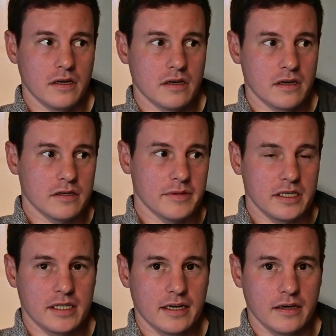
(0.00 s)
because I've been
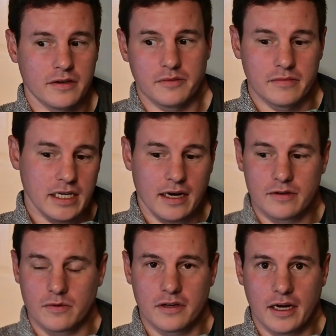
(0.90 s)
stay at home
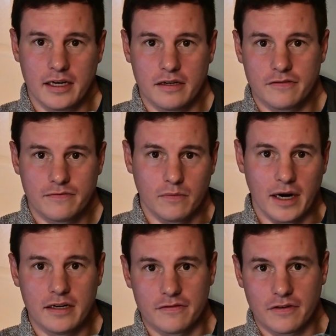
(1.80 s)
dad while I edit
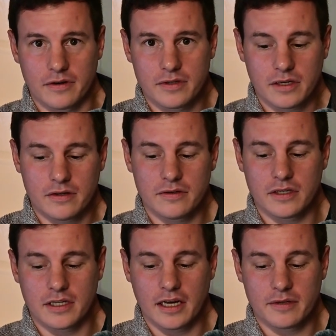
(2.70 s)
wedding photos,
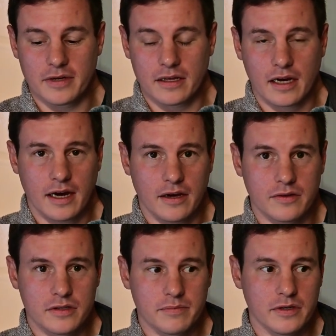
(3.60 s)
and it gets me out of the
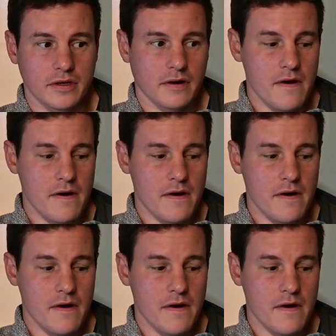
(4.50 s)
house. But